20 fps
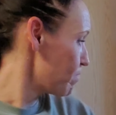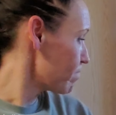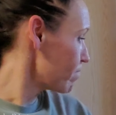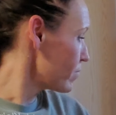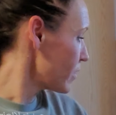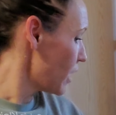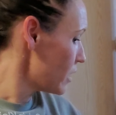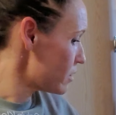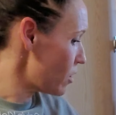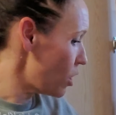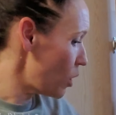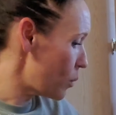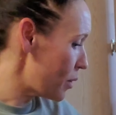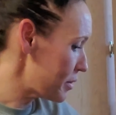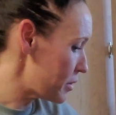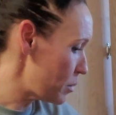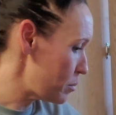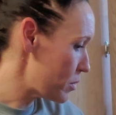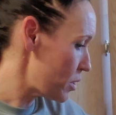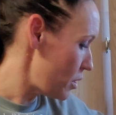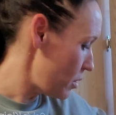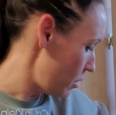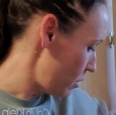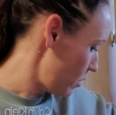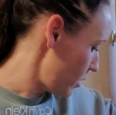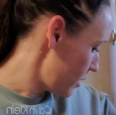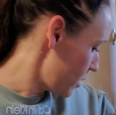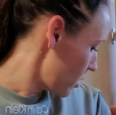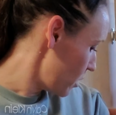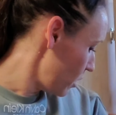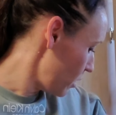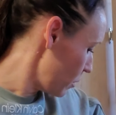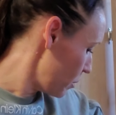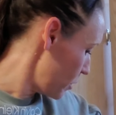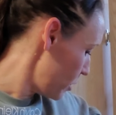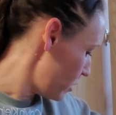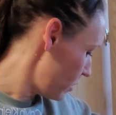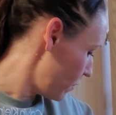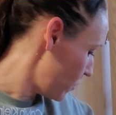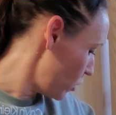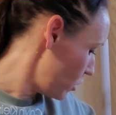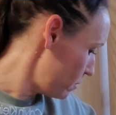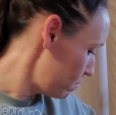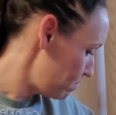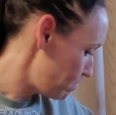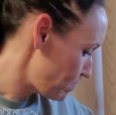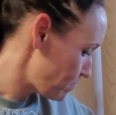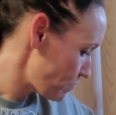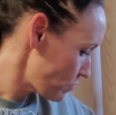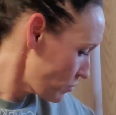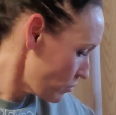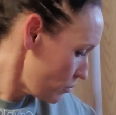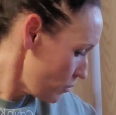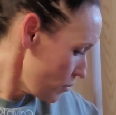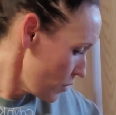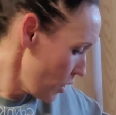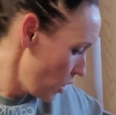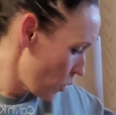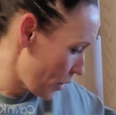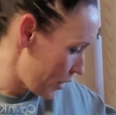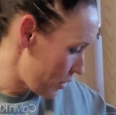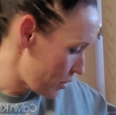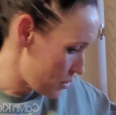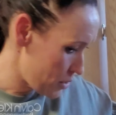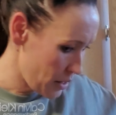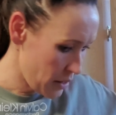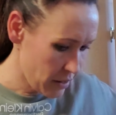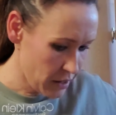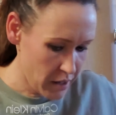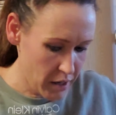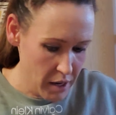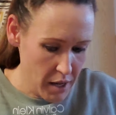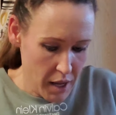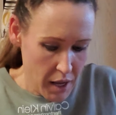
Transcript: That's all I want them to do is to look beautiful. Okay, stay there.